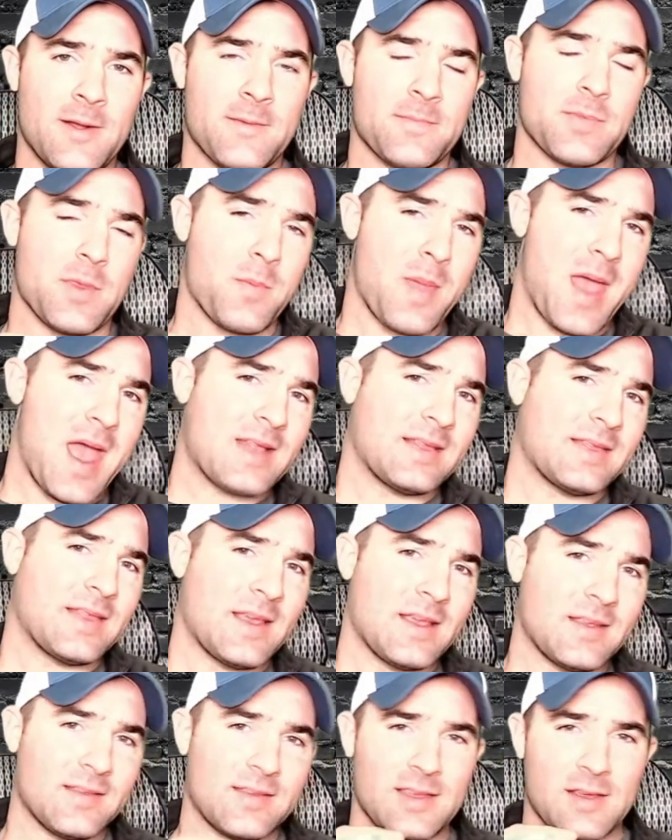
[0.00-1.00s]
the bad
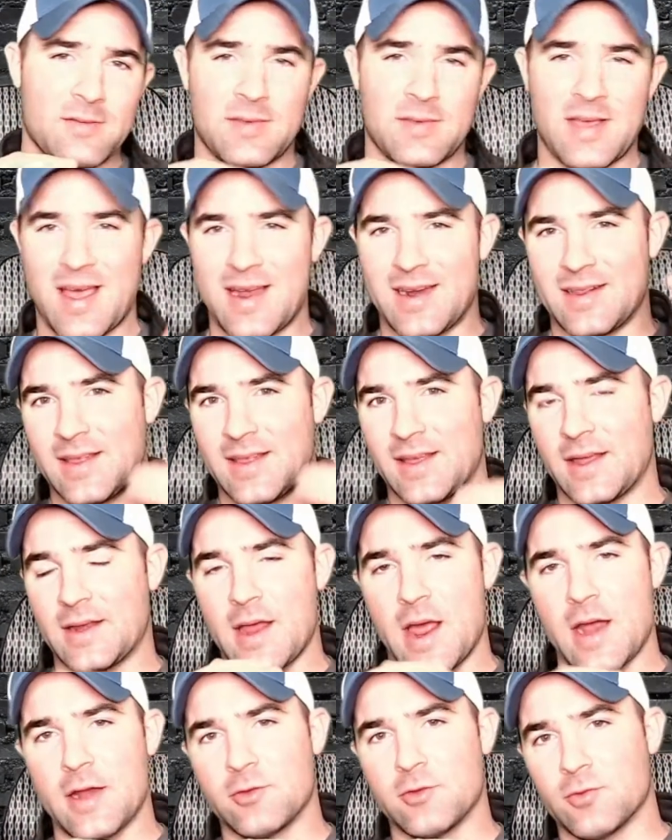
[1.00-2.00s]
things, give kind of like an
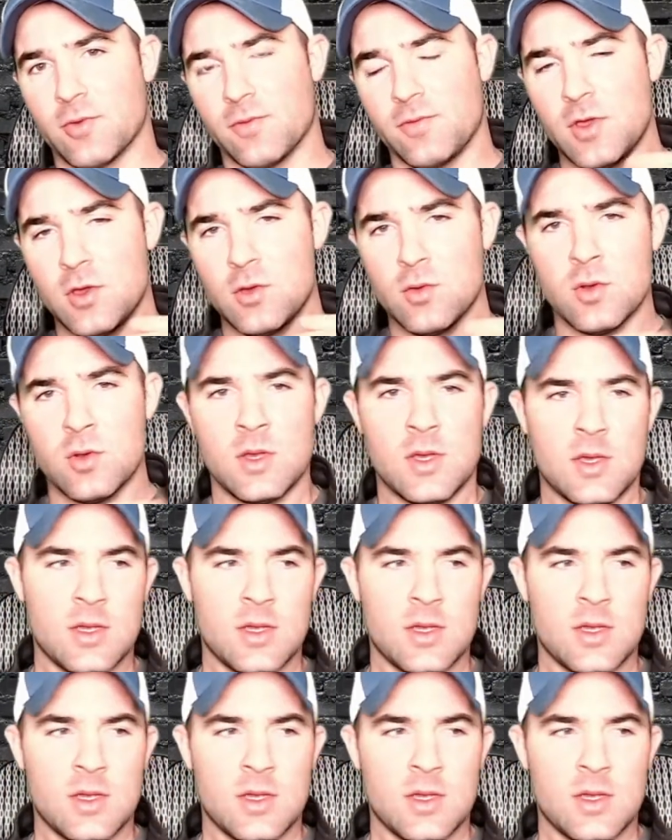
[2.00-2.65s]
honest review,